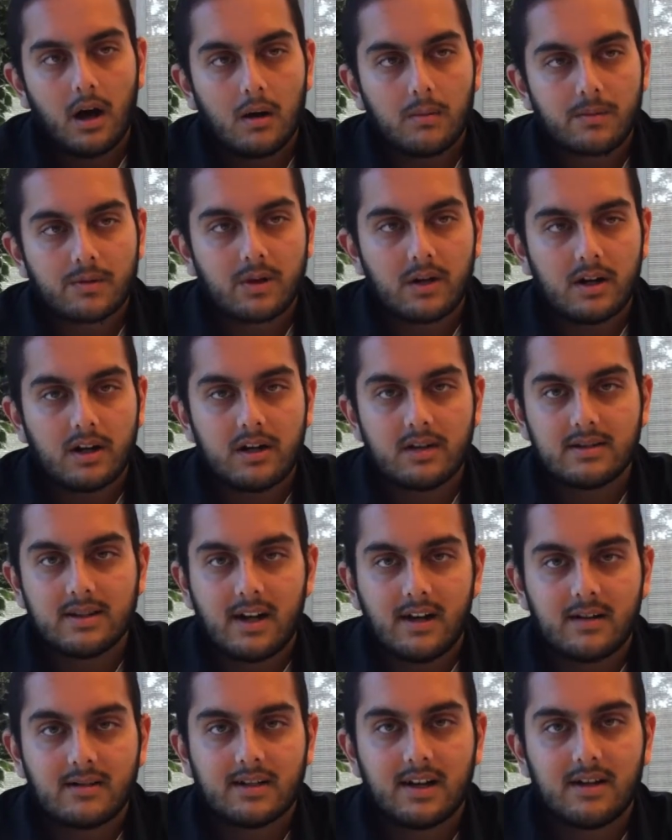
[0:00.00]
I'm sure any
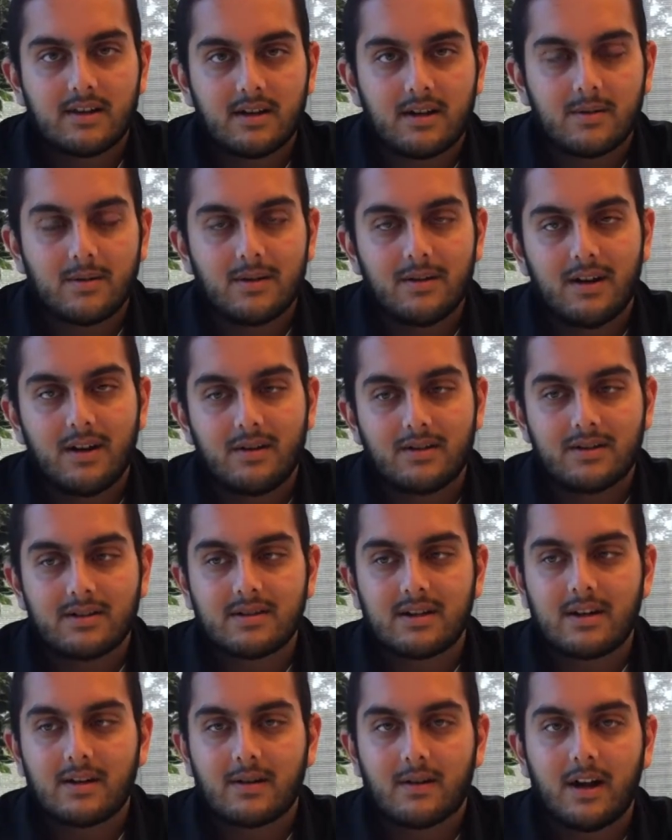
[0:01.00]
designers out there will know
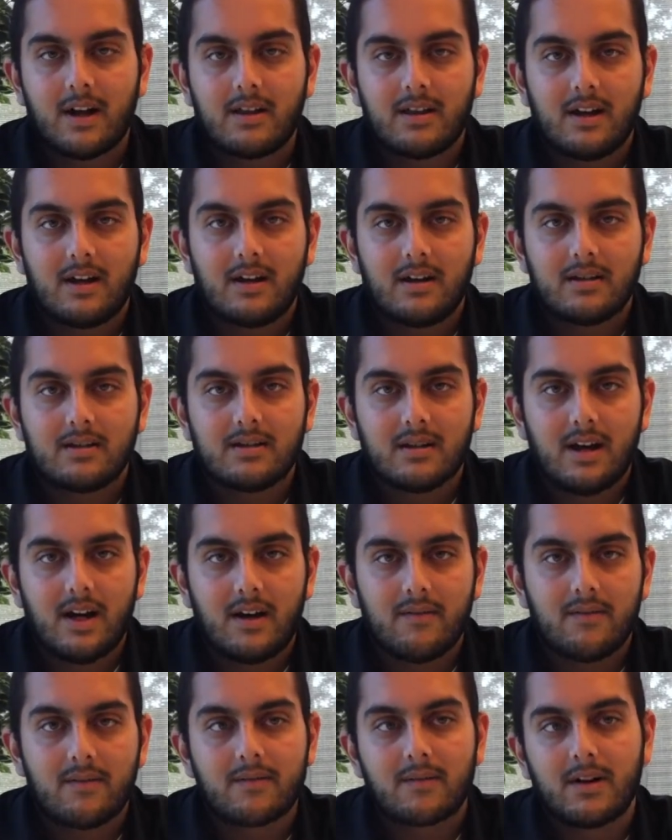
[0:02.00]
just how great that is to
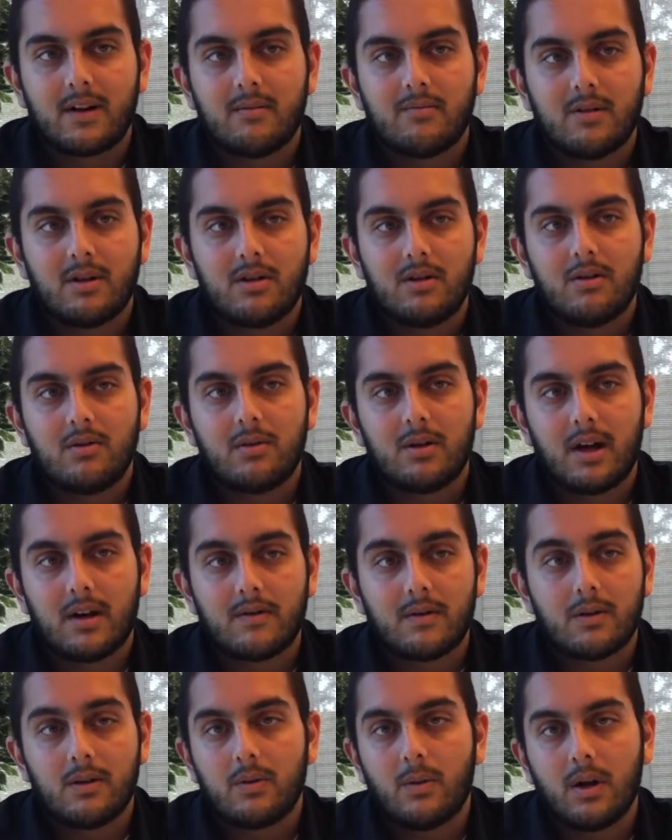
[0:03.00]
have the freedom to do
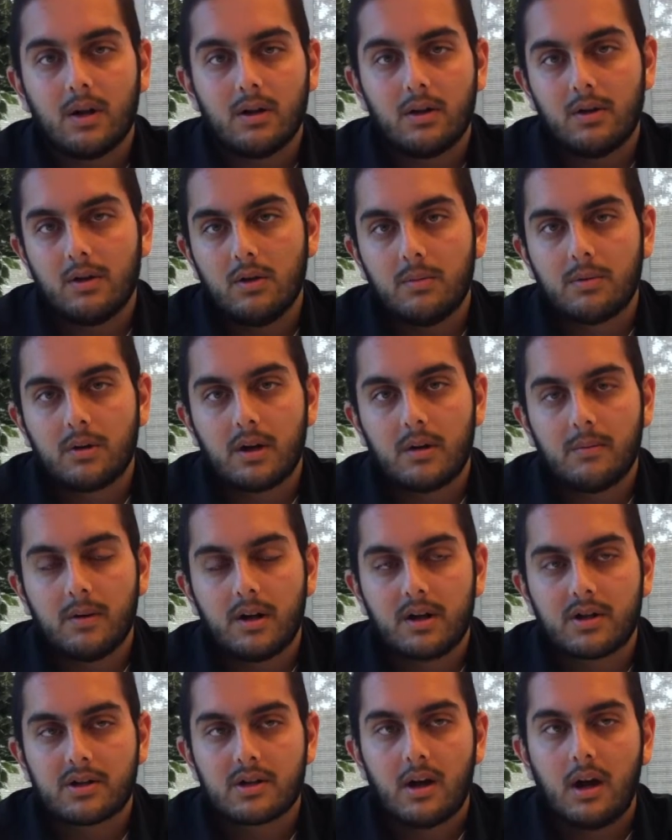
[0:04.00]
whatever you want to do, pretty
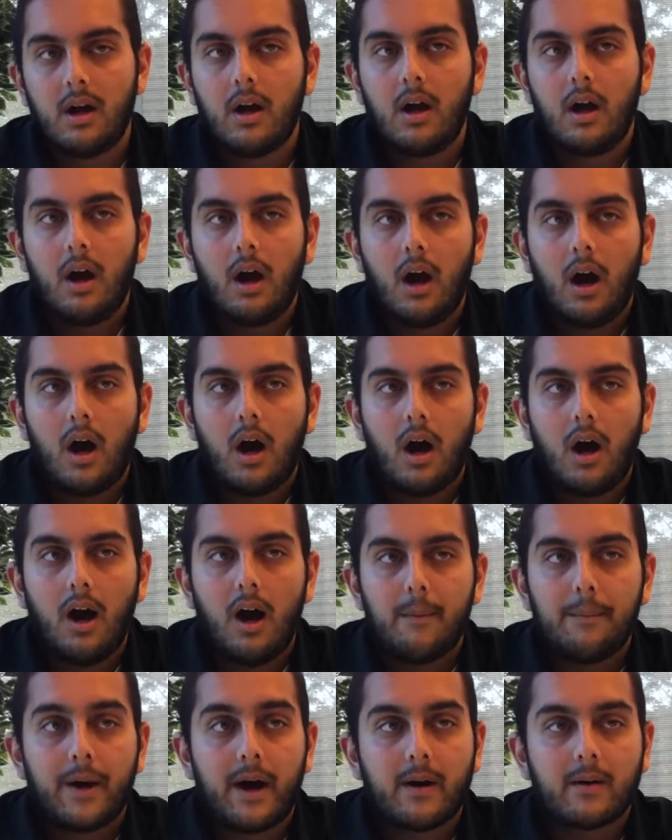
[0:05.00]
much.
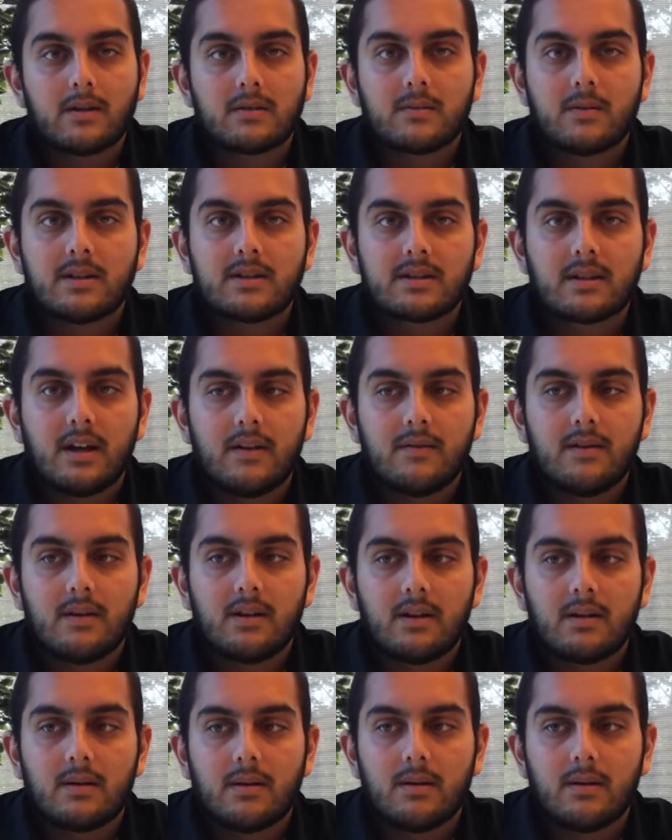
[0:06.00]
I was once
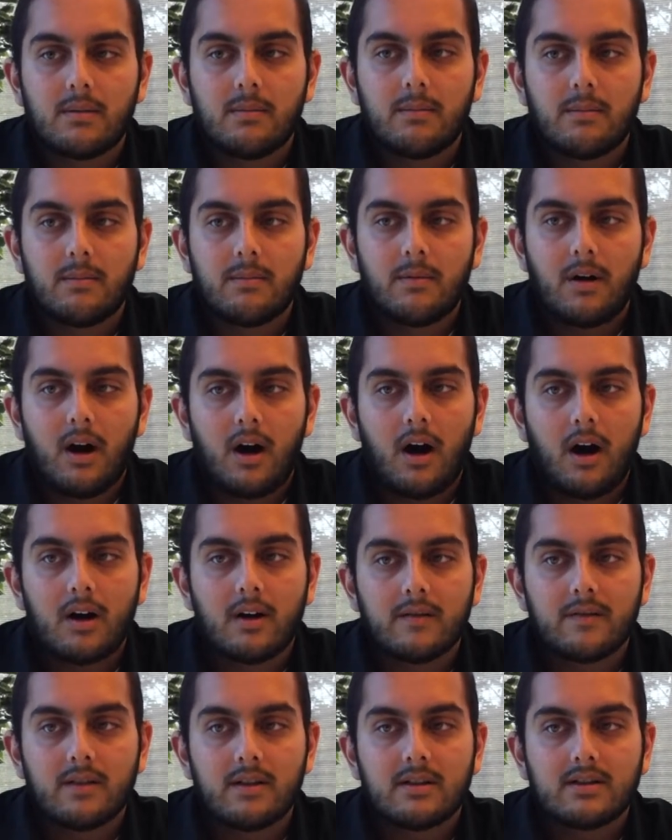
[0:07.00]
given
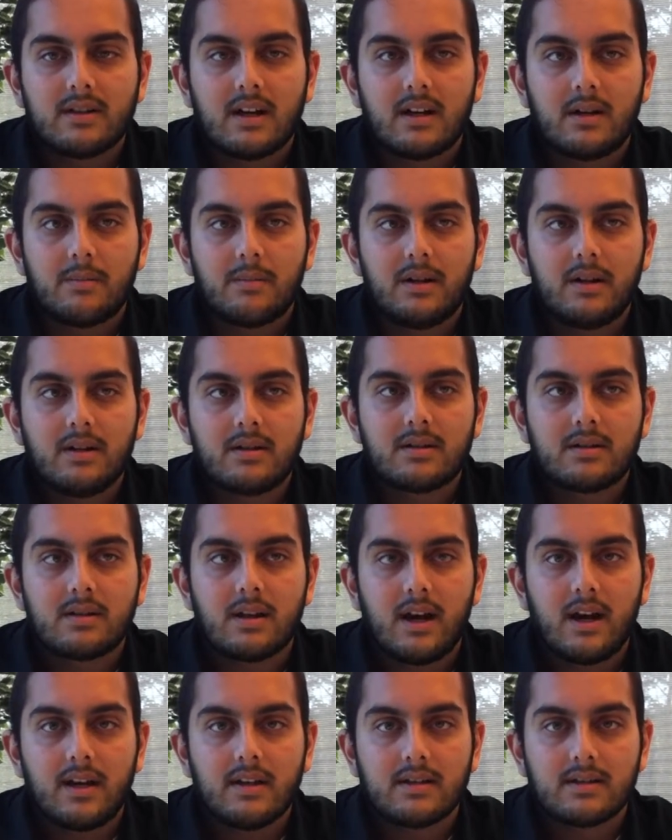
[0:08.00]
art for the centerpiece
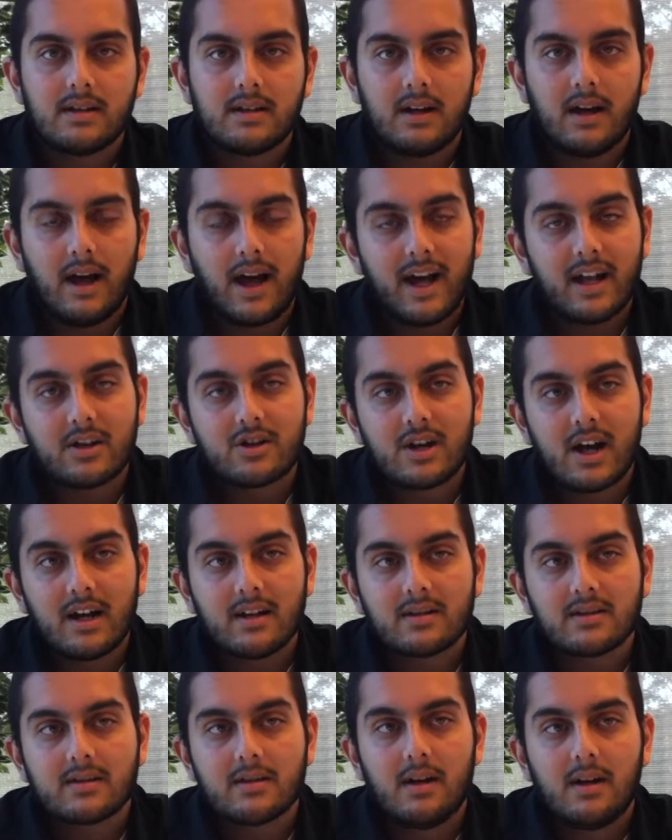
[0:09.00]
as
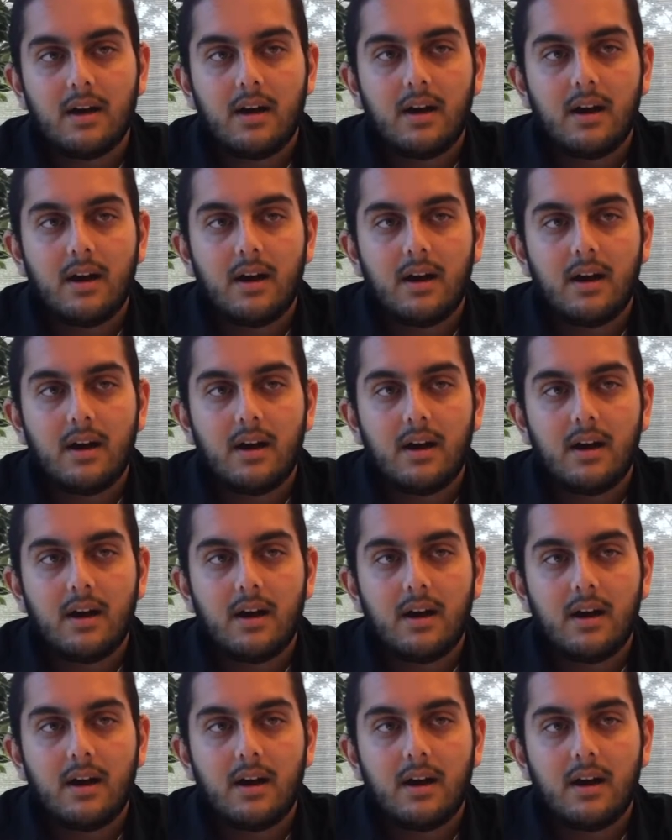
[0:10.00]
headshots,